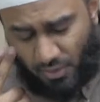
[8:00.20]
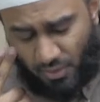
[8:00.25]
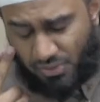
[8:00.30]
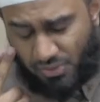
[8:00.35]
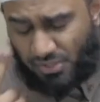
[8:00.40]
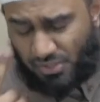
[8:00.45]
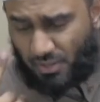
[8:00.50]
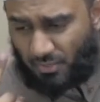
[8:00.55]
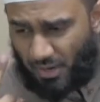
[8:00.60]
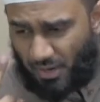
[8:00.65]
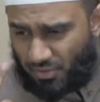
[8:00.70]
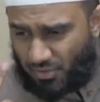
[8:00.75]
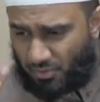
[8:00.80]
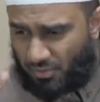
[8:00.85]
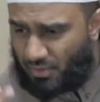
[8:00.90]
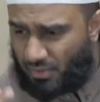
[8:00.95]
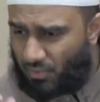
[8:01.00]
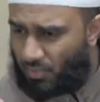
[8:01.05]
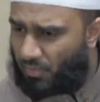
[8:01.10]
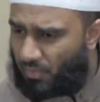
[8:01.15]
he goes to the
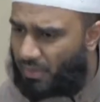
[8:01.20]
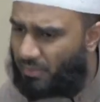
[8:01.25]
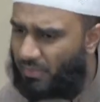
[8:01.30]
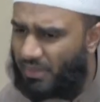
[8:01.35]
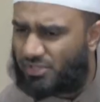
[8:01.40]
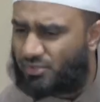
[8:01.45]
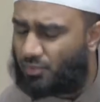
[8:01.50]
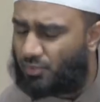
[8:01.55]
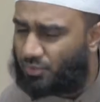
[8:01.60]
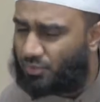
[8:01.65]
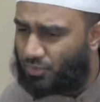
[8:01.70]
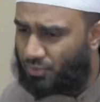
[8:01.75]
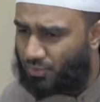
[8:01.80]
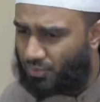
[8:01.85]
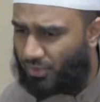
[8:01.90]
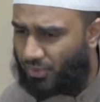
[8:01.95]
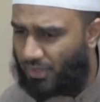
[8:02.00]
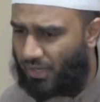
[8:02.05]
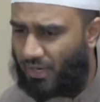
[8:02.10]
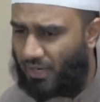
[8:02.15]
bathroom, he makes wudu,
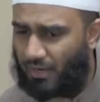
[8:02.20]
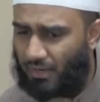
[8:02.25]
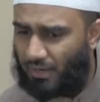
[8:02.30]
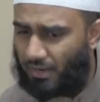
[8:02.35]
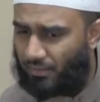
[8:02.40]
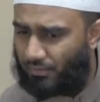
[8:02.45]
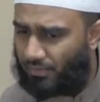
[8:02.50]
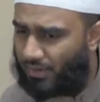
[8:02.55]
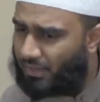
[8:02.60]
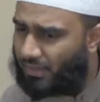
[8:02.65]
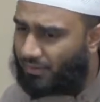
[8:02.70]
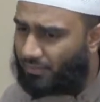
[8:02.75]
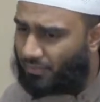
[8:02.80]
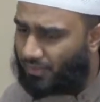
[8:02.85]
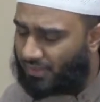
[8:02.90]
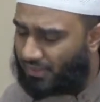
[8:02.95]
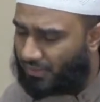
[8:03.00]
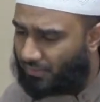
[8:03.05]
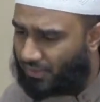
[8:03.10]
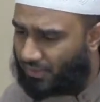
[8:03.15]
right?
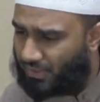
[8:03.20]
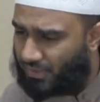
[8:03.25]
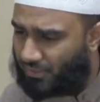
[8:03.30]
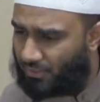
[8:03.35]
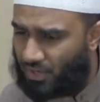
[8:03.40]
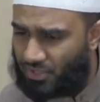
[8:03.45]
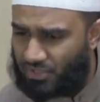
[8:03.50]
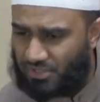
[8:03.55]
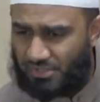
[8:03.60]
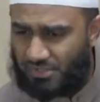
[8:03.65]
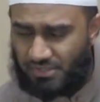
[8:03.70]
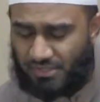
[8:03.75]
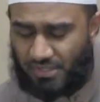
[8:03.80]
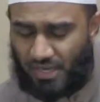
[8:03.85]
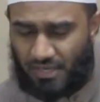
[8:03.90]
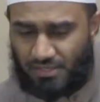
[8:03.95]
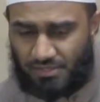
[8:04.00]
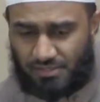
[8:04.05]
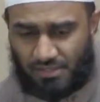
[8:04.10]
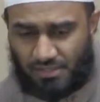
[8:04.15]
When he washes his
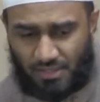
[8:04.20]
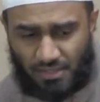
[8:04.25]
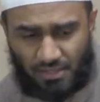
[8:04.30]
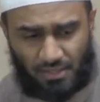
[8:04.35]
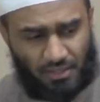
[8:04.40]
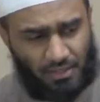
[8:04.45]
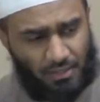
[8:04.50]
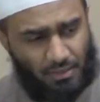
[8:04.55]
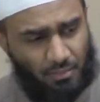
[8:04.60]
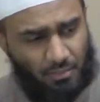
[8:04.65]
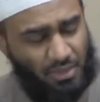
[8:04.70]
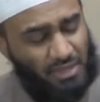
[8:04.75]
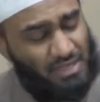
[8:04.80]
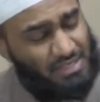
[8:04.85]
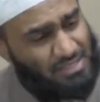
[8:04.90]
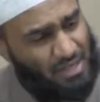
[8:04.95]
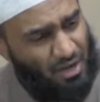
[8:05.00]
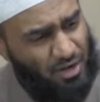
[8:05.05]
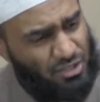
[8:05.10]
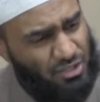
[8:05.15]
hands, but
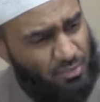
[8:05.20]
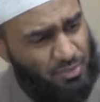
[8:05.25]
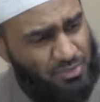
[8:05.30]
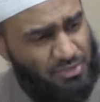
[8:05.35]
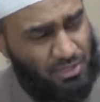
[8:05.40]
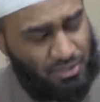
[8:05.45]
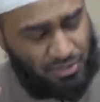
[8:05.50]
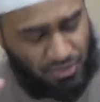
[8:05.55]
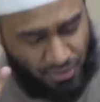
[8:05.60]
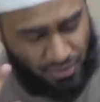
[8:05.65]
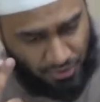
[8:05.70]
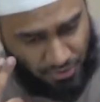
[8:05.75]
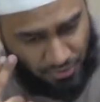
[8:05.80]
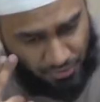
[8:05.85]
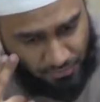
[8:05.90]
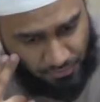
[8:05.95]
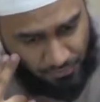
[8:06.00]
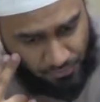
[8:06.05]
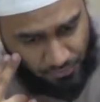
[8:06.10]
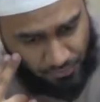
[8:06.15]
he's not 100% sure.
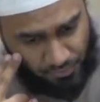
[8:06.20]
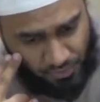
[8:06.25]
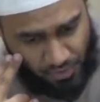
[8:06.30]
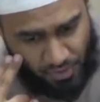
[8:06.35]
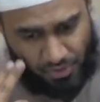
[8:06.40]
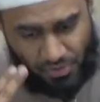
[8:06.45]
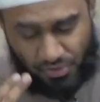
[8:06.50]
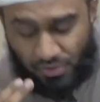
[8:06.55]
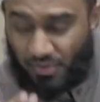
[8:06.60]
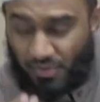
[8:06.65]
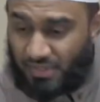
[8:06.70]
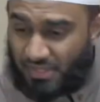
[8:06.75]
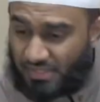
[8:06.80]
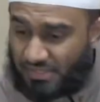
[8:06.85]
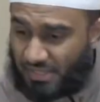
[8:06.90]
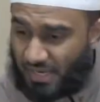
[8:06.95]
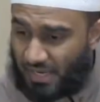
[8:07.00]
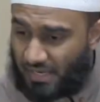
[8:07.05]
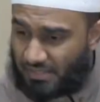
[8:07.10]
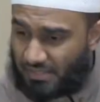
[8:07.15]
So in this
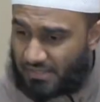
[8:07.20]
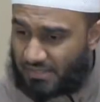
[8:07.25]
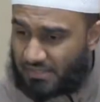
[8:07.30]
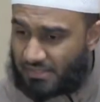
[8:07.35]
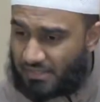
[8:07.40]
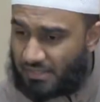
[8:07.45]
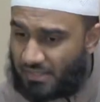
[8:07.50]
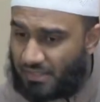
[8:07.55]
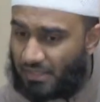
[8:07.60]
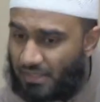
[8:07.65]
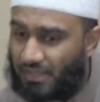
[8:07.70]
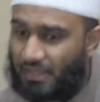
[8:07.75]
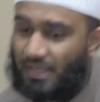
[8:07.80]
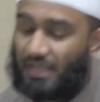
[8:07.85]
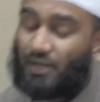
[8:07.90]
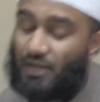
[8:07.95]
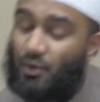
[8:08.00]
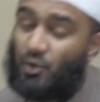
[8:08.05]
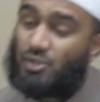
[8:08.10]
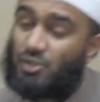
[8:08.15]
case,
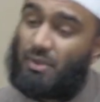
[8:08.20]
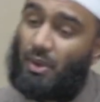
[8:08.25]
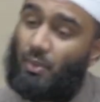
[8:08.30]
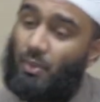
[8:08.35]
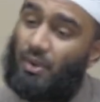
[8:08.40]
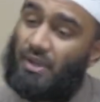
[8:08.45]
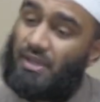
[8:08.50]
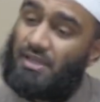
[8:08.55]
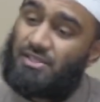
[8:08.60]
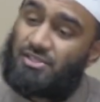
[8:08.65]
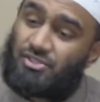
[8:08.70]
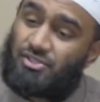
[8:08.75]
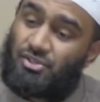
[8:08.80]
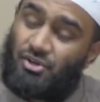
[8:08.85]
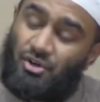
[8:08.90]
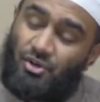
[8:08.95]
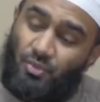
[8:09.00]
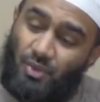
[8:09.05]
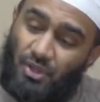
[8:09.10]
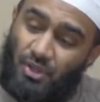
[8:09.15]
he goes by what he's
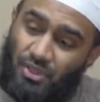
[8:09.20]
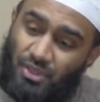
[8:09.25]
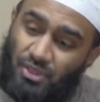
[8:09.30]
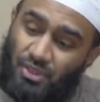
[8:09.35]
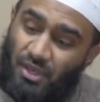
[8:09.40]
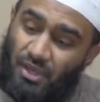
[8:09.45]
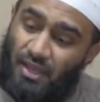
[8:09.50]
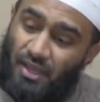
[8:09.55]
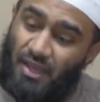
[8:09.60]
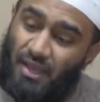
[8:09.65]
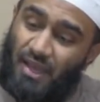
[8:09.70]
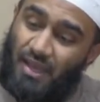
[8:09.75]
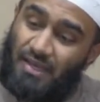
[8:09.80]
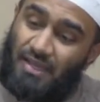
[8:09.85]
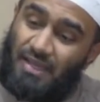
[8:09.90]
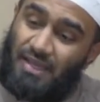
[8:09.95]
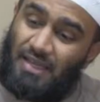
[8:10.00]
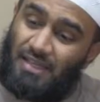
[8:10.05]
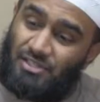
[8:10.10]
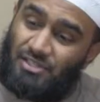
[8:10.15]
certain with, and
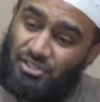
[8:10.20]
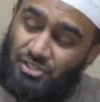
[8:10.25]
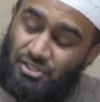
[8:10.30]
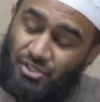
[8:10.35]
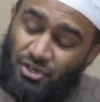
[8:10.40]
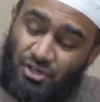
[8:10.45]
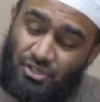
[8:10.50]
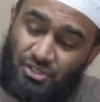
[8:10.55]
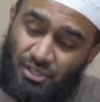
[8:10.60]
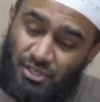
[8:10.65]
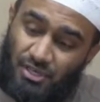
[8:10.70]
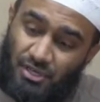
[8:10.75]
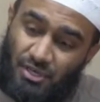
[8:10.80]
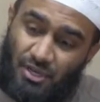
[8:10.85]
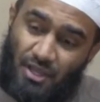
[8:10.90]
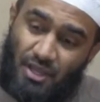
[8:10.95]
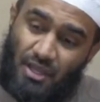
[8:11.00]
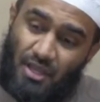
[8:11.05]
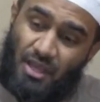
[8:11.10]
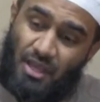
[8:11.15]
he is certain
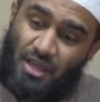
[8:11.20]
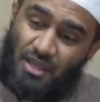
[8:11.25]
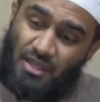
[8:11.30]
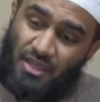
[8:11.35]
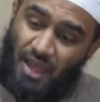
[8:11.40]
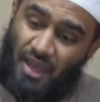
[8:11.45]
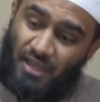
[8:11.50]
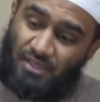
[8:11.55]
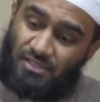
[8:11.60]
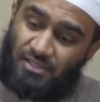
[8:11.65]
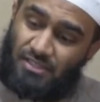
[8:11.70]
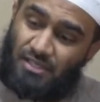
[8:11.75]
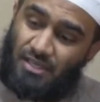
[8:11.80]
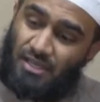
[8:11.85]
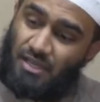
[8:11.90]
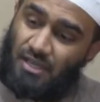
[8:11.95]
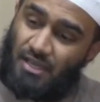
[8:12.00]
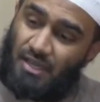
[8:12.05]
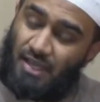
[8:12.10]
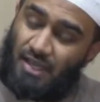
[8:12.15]
that
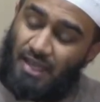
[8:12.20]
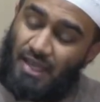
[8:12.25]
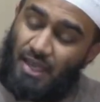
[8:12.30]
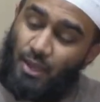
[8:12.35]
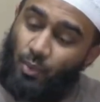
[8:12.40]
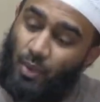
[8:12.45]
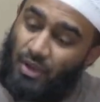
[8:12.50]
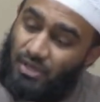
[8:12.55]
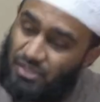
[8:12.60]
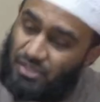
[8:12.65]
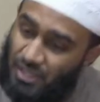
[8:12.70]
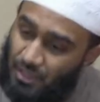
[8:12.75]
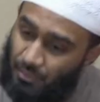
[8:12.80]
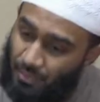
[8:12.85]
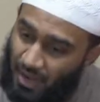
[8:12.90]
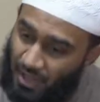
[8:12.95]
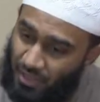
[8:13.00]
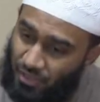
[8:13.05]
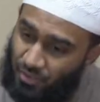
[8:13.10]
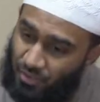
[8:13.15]
he went to the
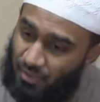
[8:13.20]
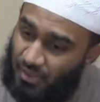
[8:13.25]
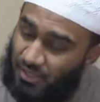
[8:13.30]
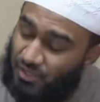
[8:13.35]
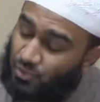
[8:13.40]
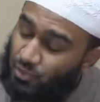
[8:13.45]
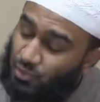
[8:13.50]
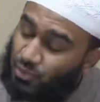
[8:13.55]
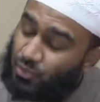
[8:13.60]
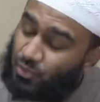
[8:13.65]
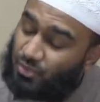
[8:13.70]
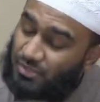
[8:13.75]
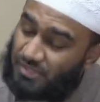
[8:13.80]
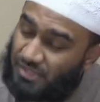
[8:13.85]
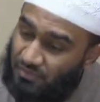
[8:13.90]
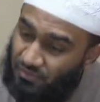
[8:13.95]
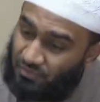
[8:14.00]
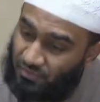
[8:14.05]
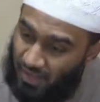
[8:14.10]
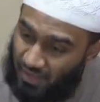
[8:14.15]
bathroom and his wudu was
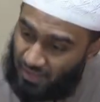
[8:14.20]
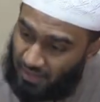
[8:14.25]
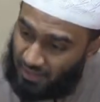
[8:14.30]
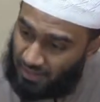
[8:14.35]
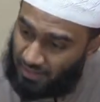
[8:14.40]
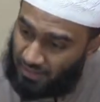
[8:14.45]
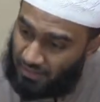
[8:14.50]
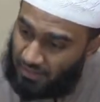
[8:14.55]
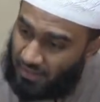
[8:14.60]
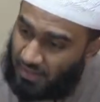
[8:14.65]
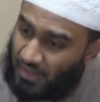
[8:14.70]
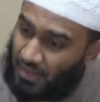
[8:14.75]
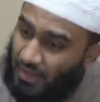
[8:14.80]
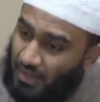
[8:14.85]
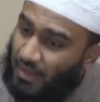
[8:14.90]
invalidated,